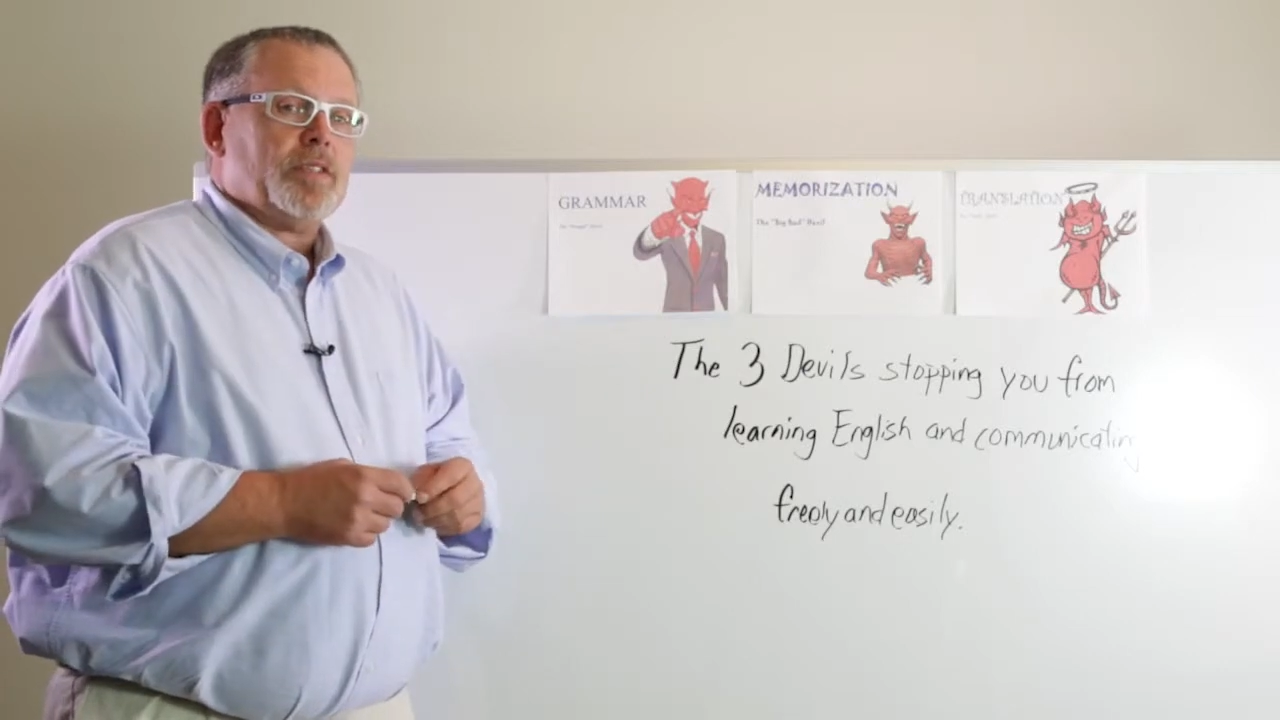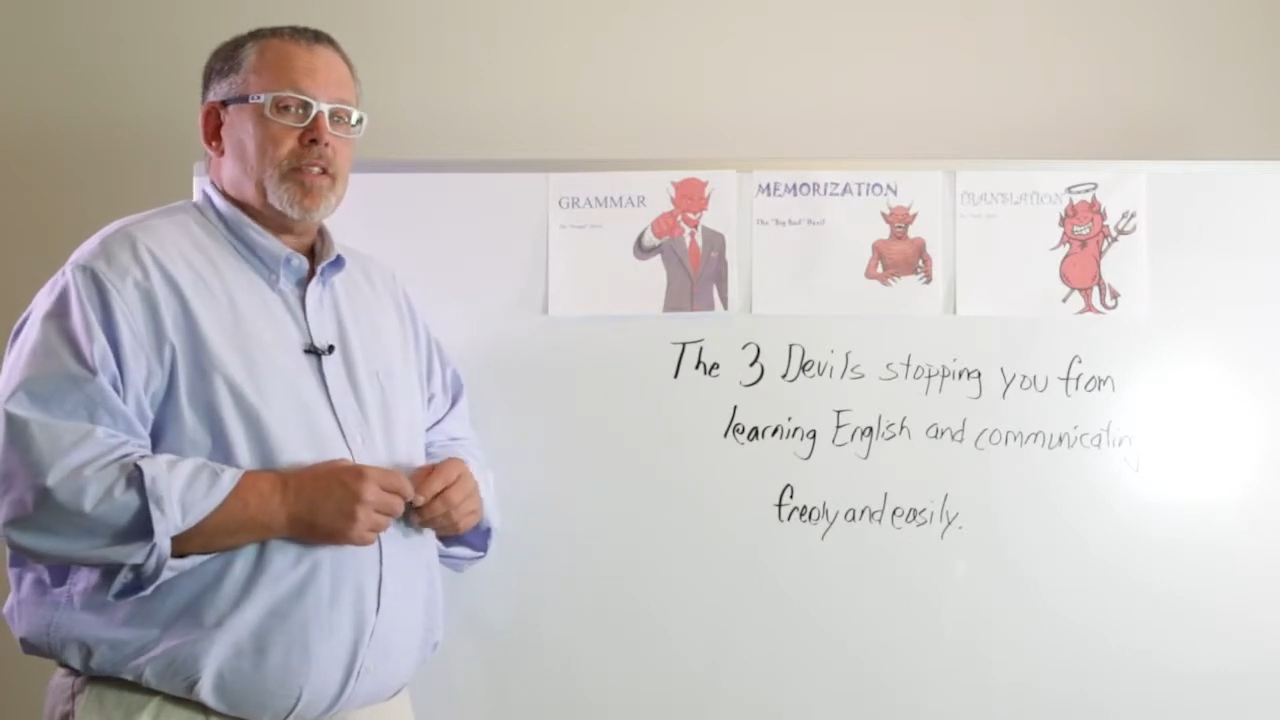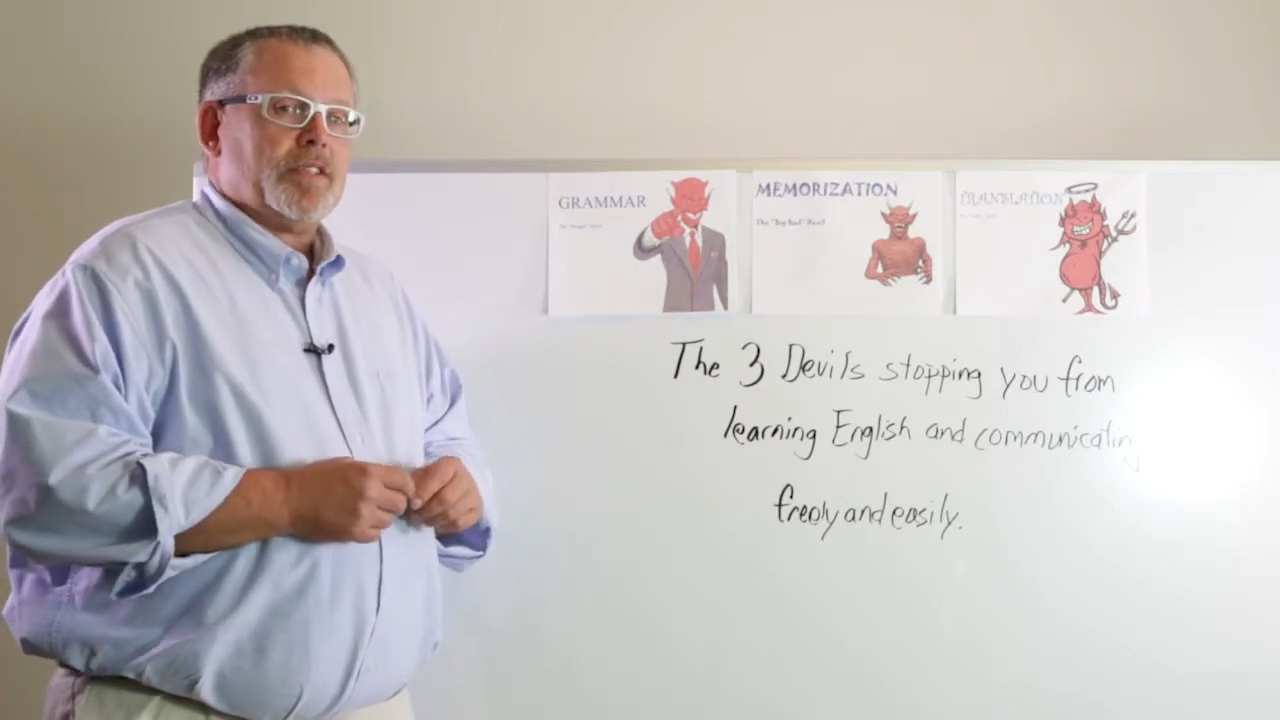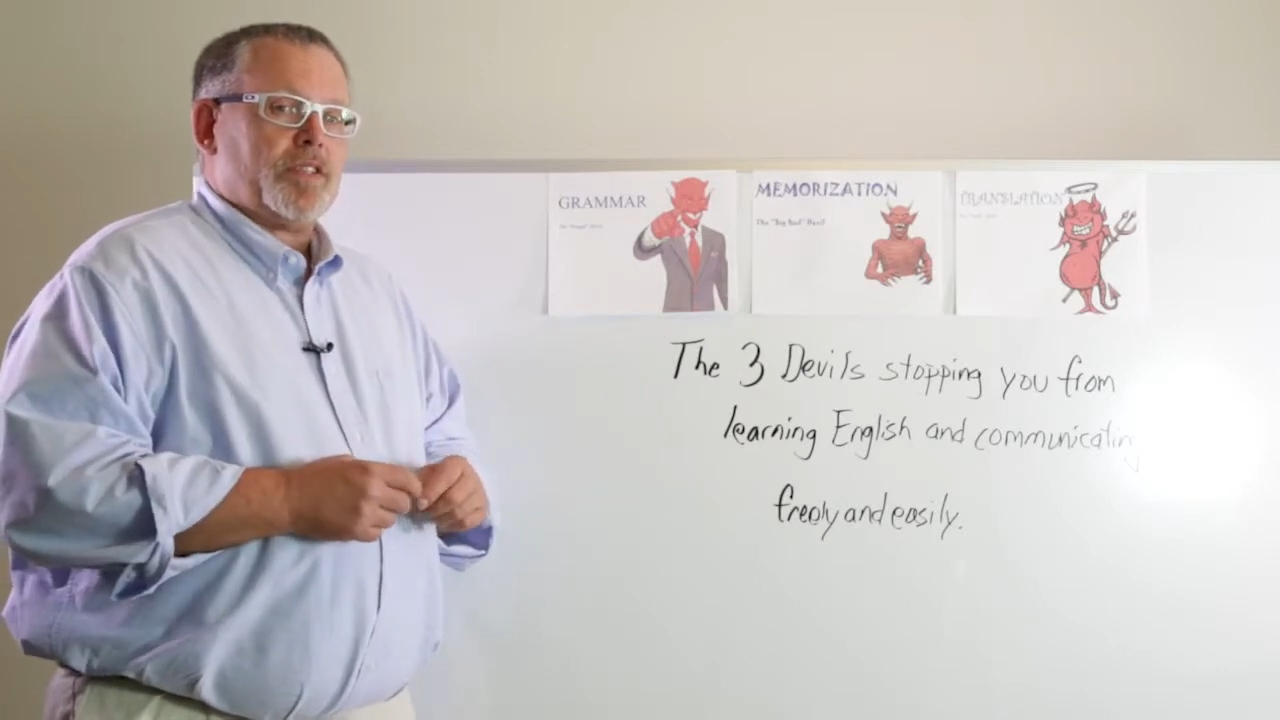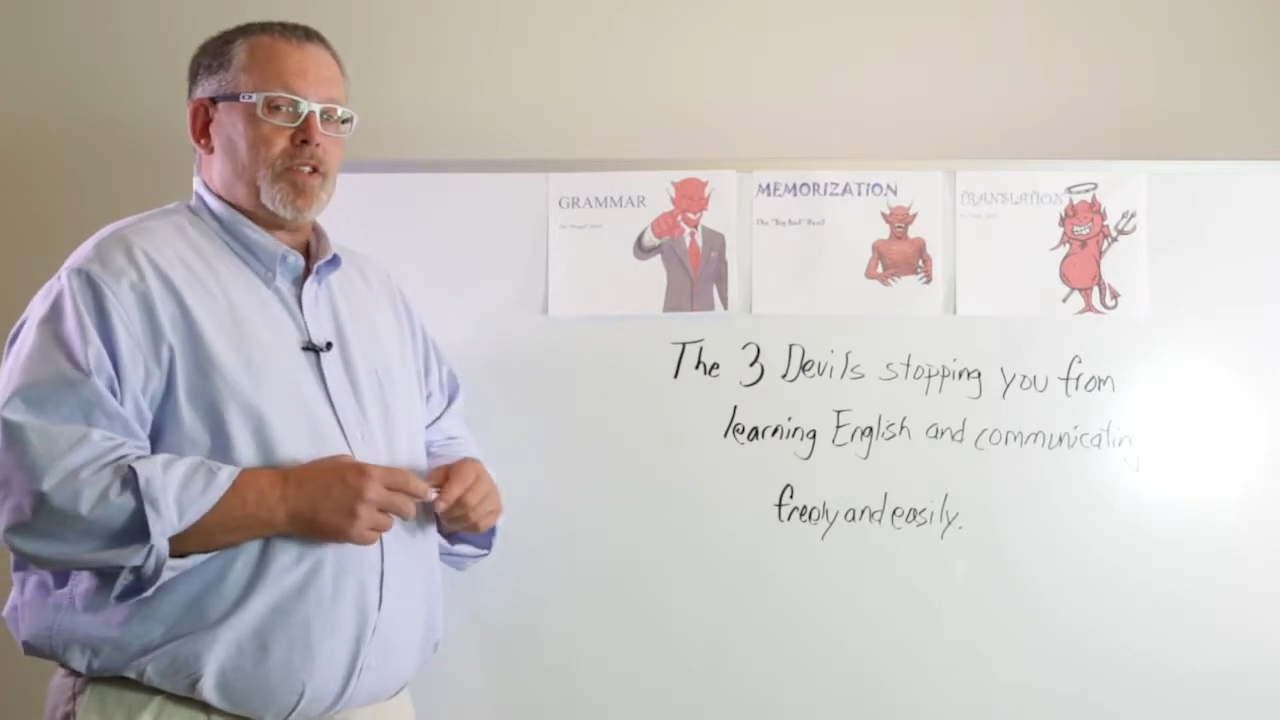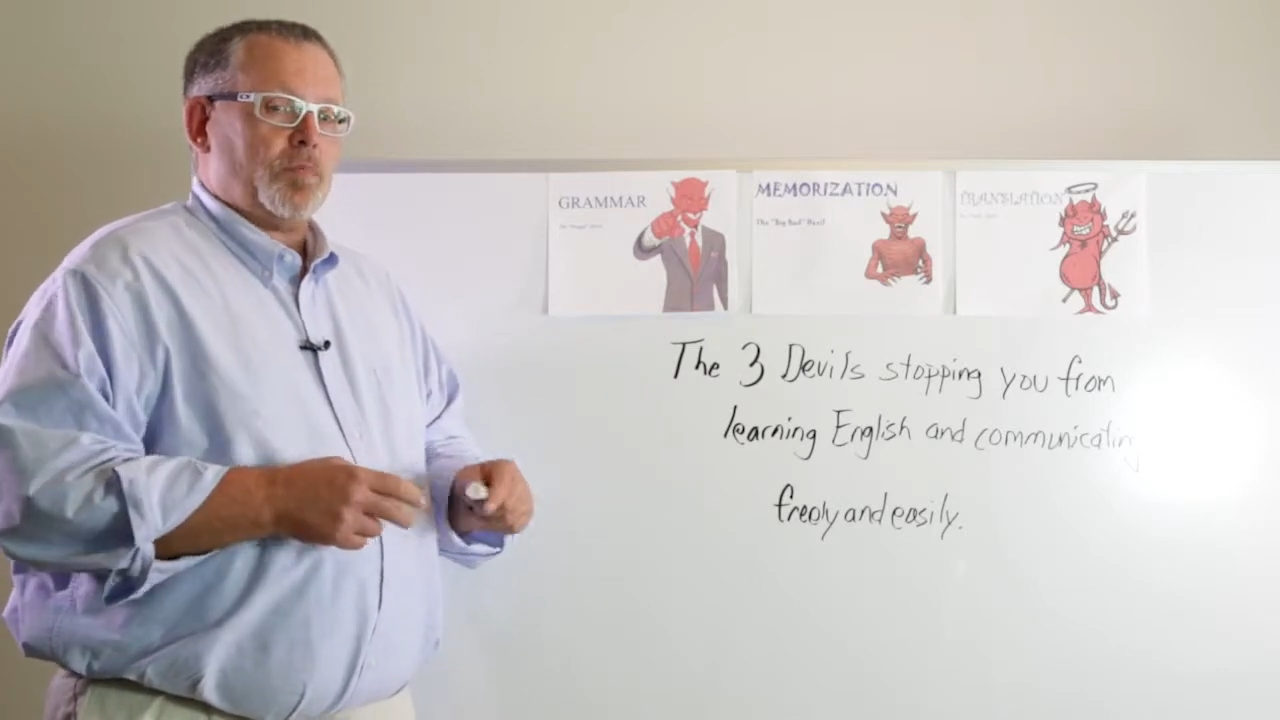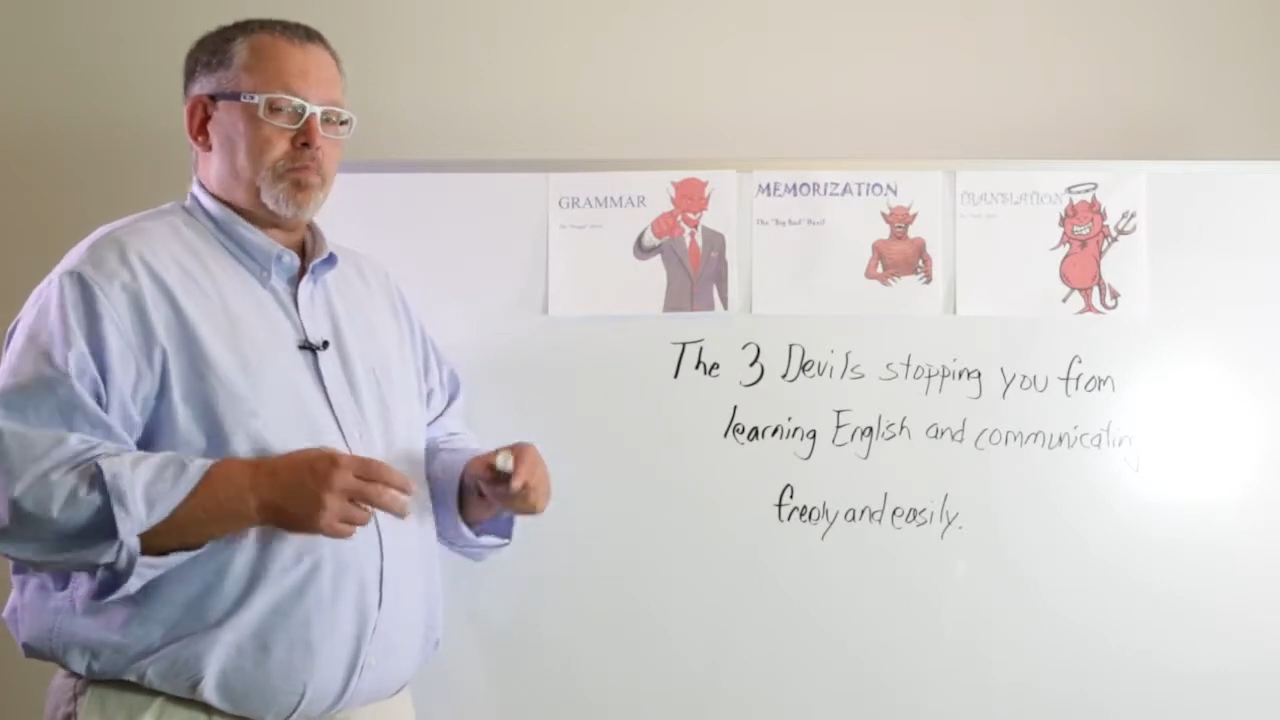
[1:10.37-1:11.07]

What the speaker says: It's the